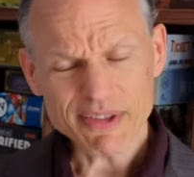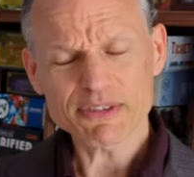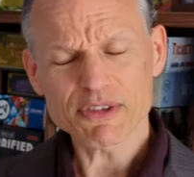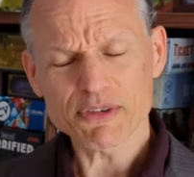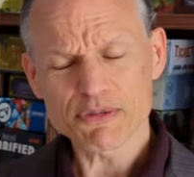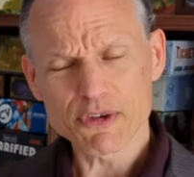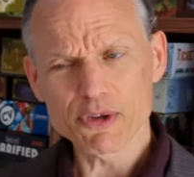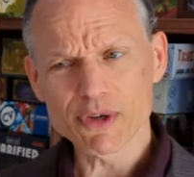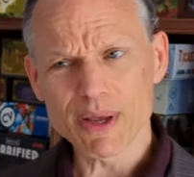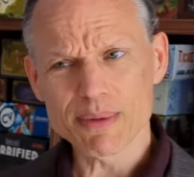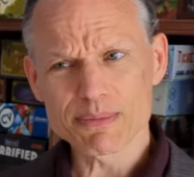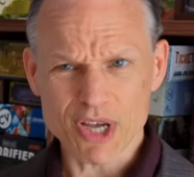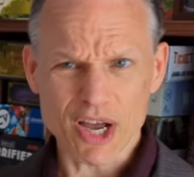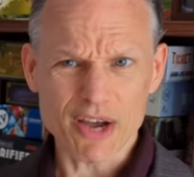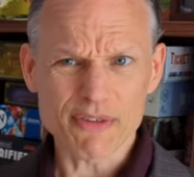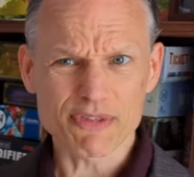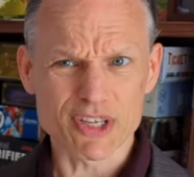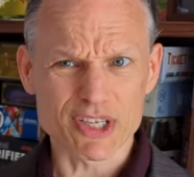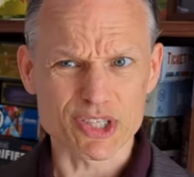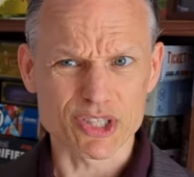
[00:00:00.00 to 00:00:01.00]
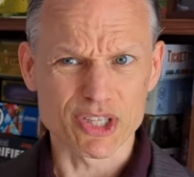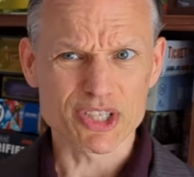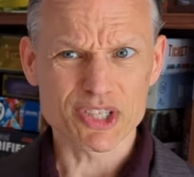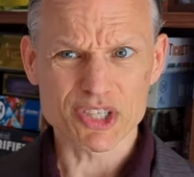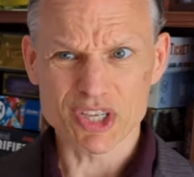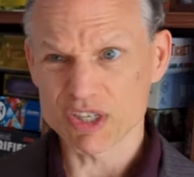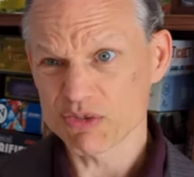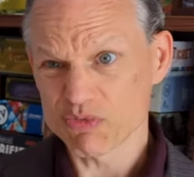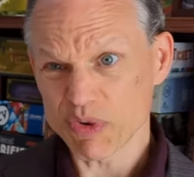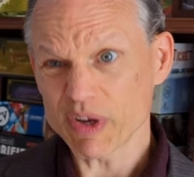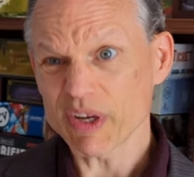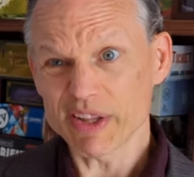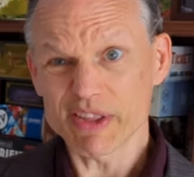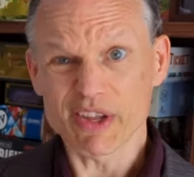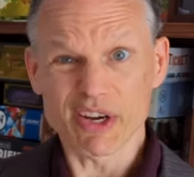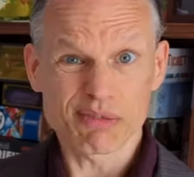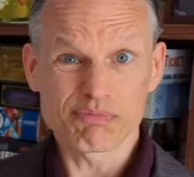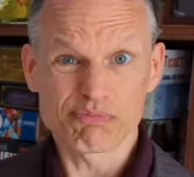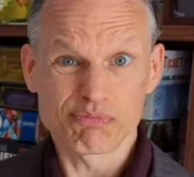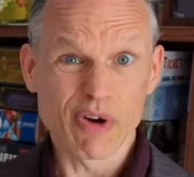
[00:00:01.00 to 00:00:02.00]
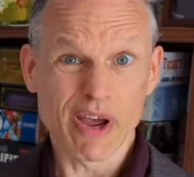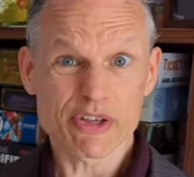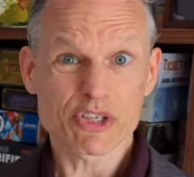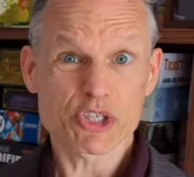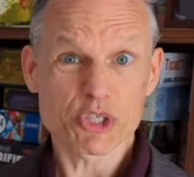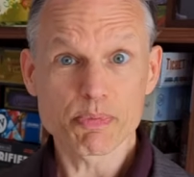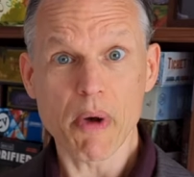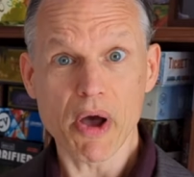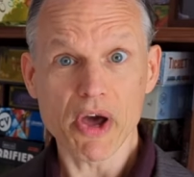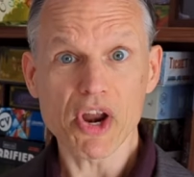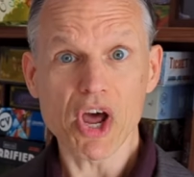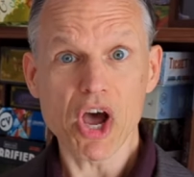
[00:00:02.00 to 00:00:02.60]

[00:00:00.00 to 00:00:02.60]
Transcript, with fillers: left a few names off this list because really they're rather spot